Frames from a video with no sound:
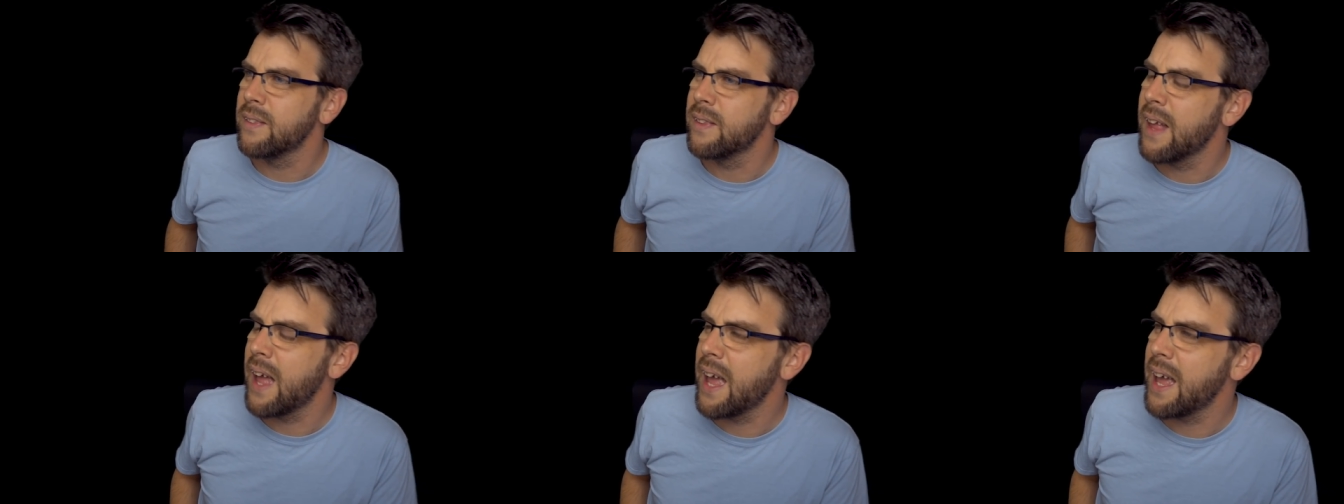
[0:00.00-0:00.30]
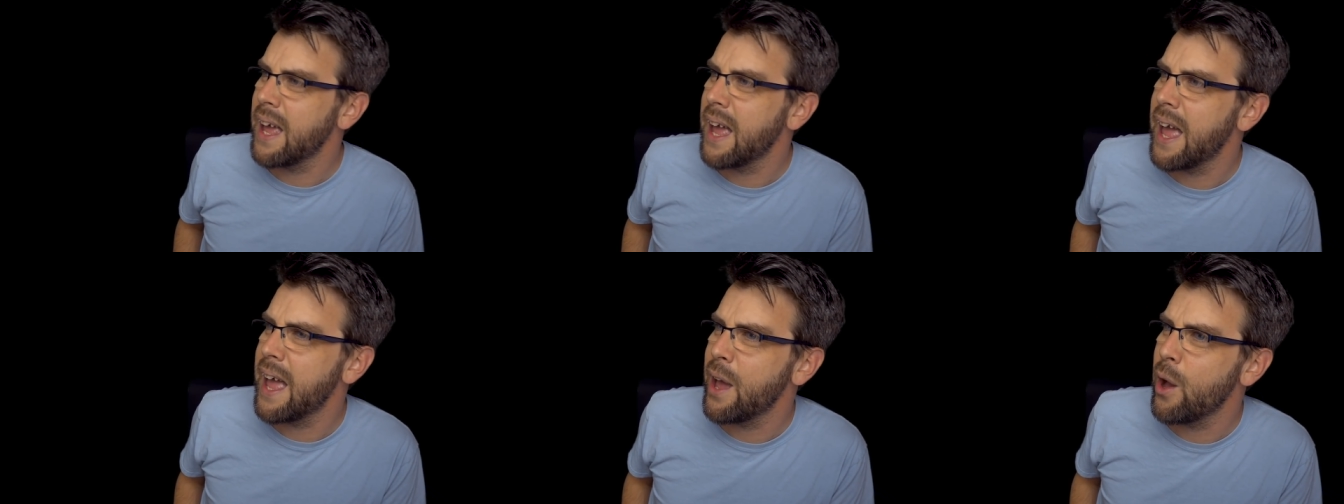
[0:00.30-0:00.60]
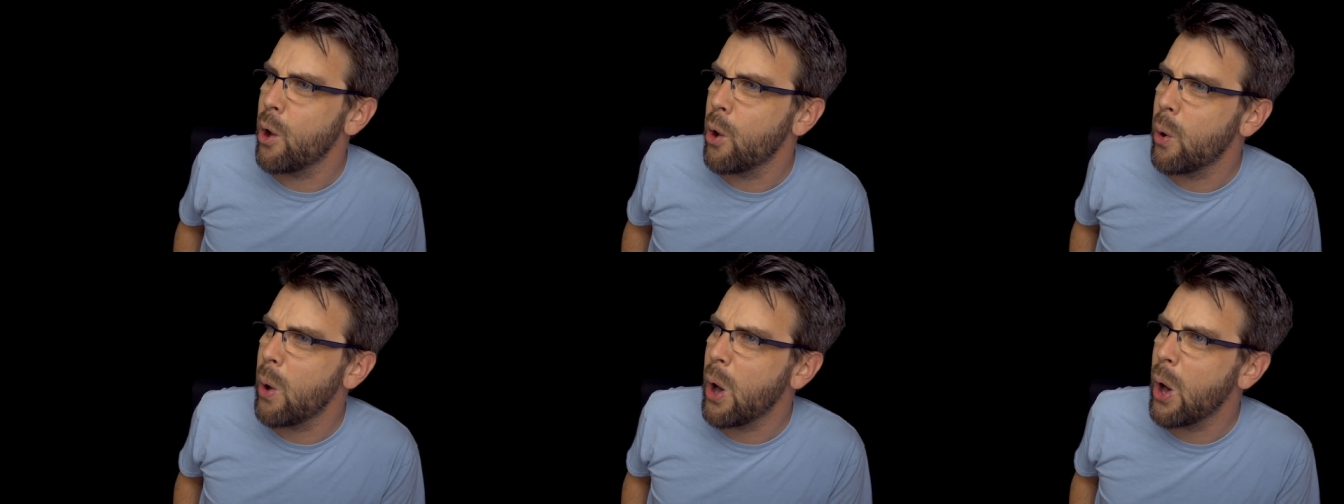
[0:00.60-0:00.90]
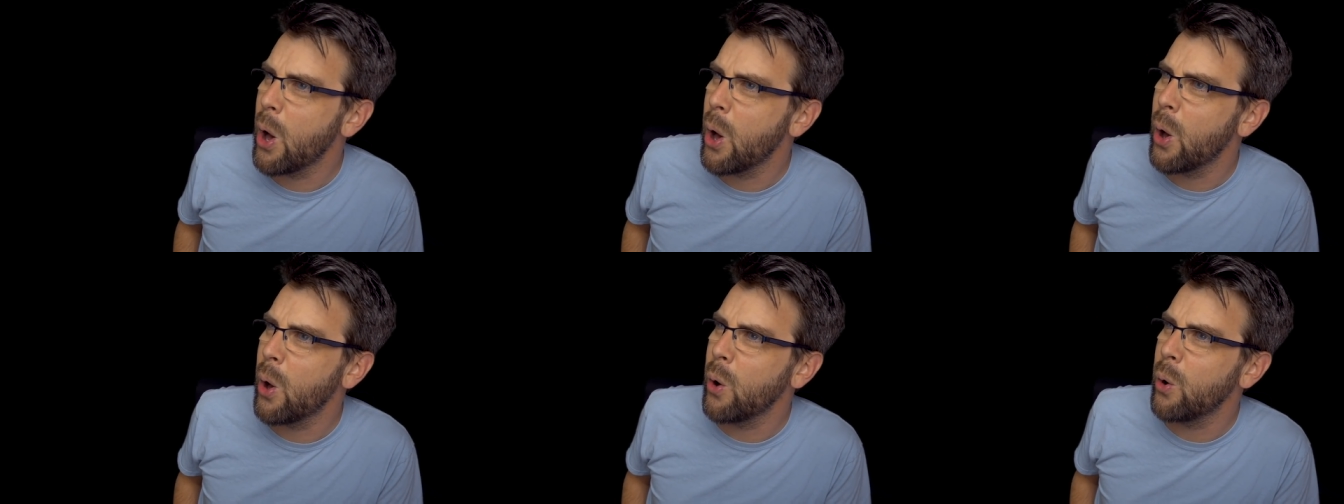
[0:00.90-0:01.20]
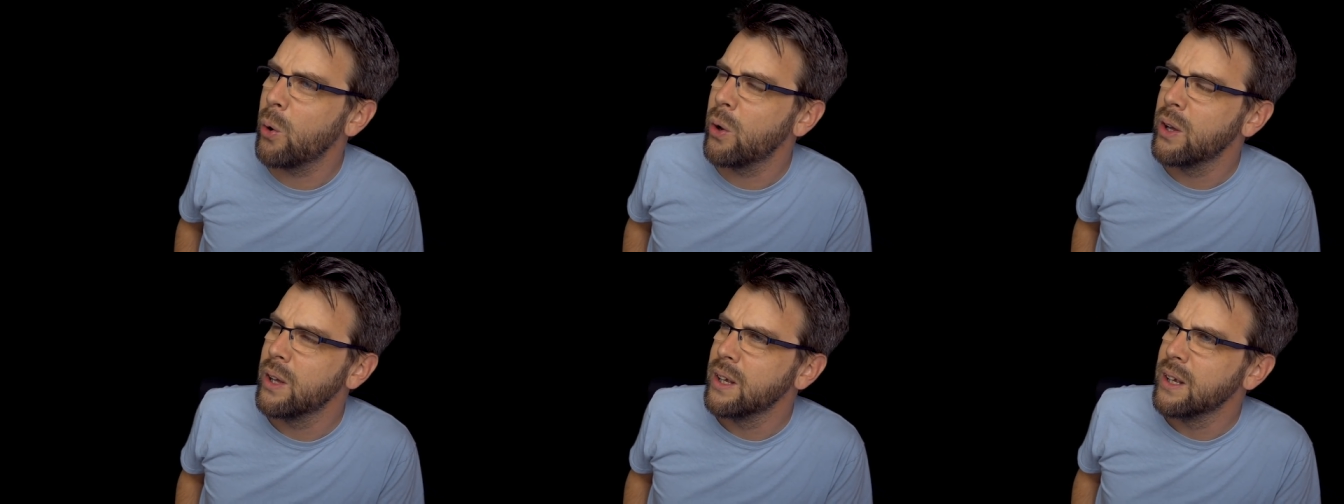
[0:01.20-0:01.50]
hey, hey, ho,
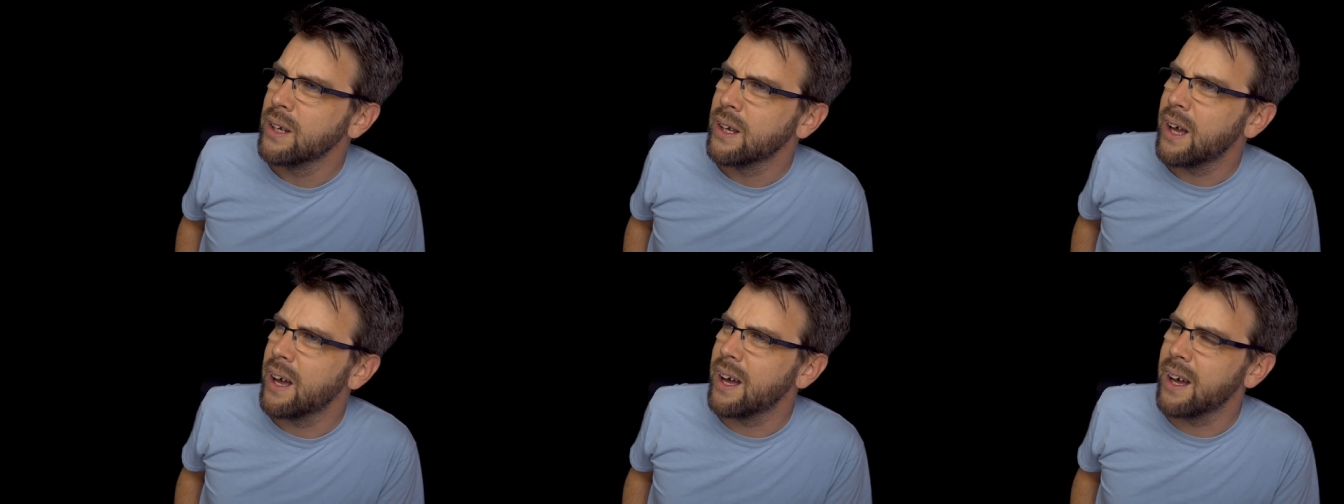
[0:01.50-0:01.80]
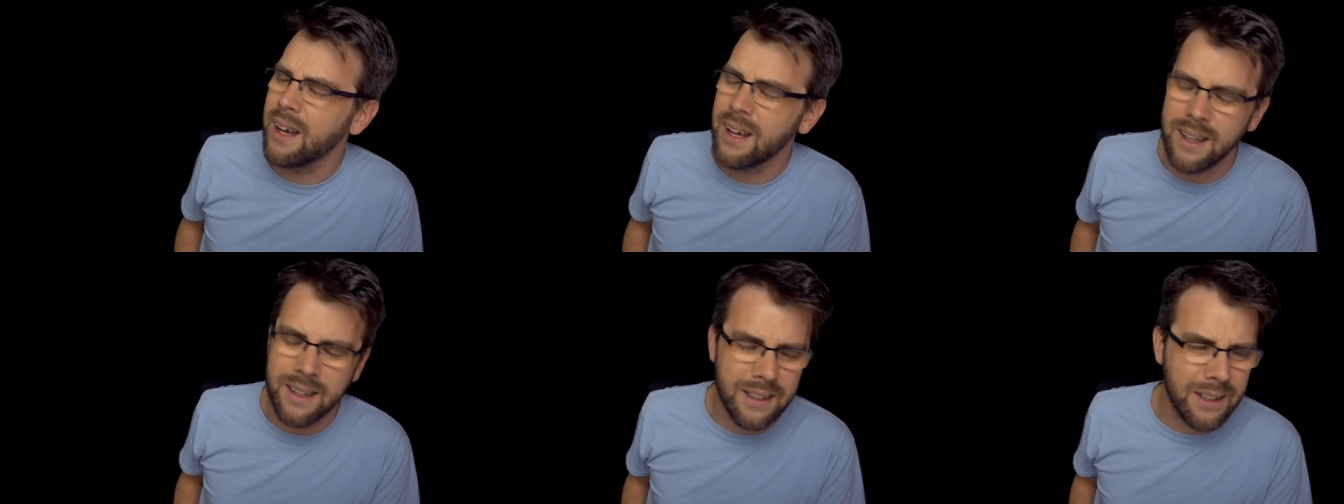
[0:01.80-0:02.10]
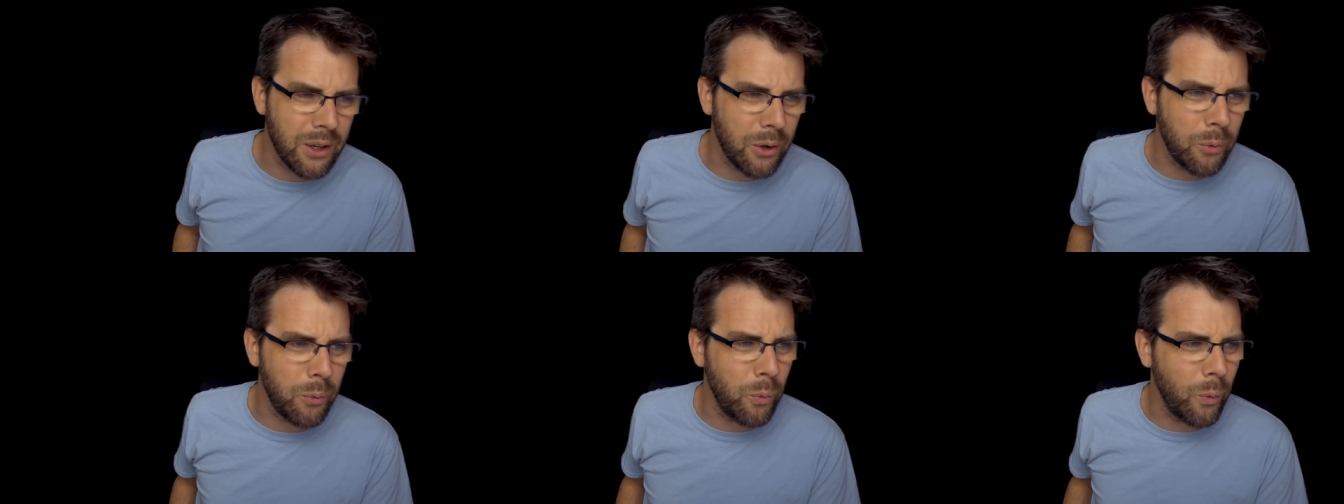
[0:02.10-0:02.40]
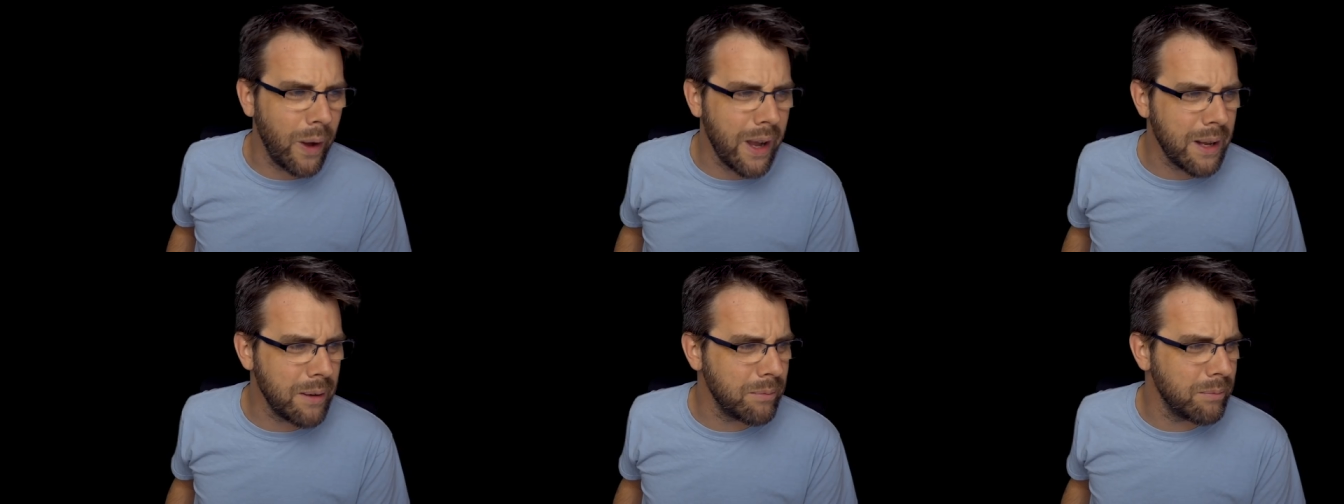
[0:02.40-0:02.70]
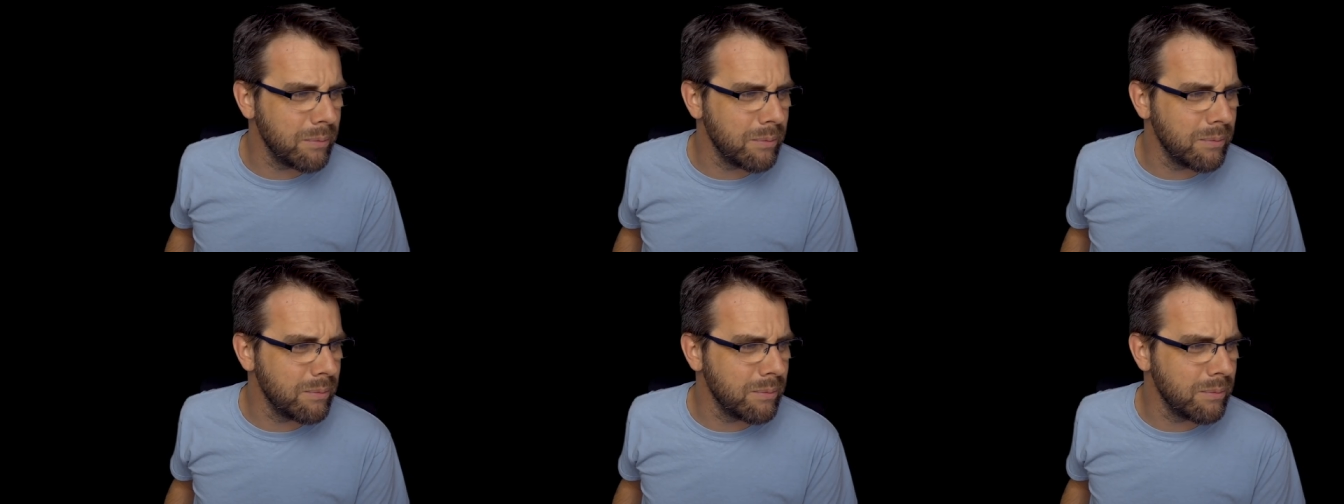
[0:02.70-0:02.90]
ho, uh, you know, white,